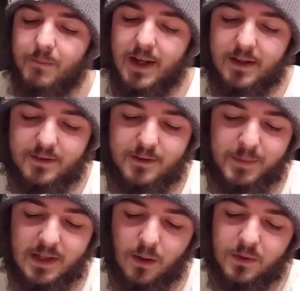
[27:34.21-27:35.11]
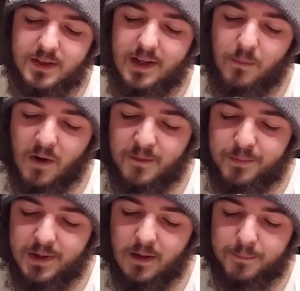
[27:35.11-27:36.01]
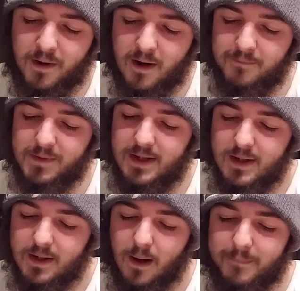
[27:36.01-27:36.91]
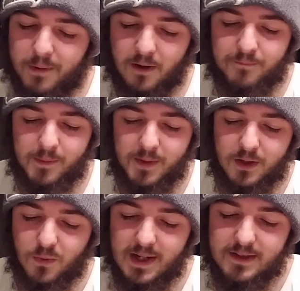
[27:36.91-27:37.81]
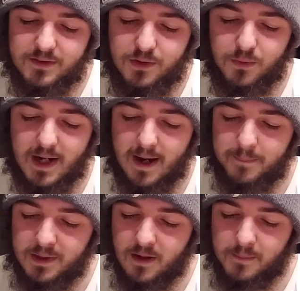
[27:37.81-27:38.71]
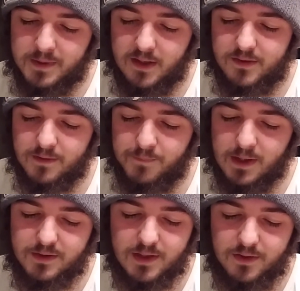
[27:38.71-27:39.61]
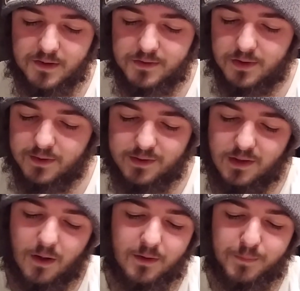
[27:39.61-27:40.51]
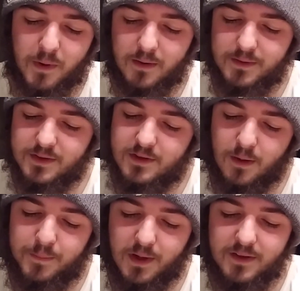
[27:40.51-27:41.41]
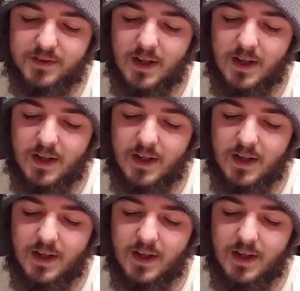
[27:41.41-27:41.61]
It is to be noted that while pure profit, apart from the gains due to happy combination affairs conjuncture, is large part surplus